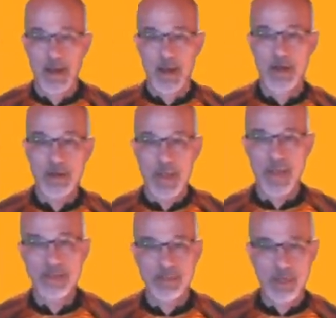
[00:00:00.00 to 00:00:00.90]

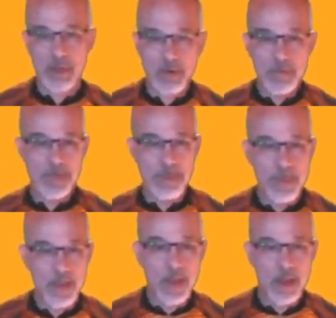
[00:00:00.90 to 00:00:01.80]
Okay, so
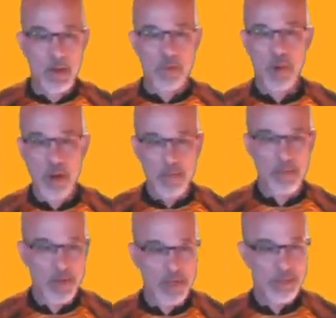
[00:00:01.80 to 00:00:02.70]
what I'm
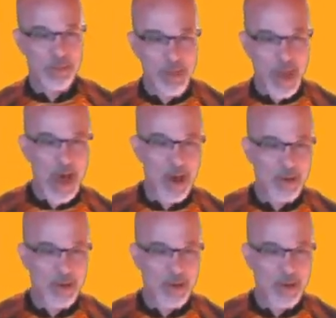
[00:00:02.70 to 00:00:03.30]
going to do now